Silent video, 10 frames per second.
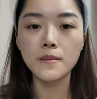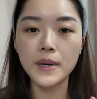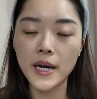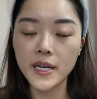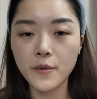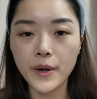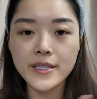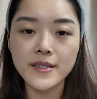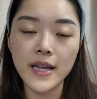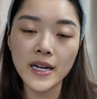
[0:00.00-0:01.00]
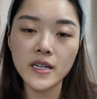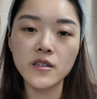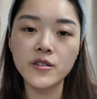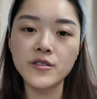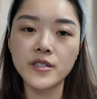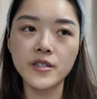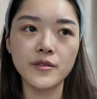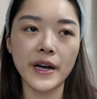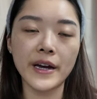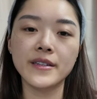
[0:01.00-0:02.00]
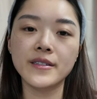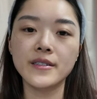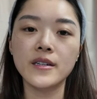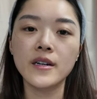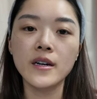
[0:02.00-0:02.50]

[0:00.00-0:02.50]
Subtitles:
But anyways, that concludes tonight's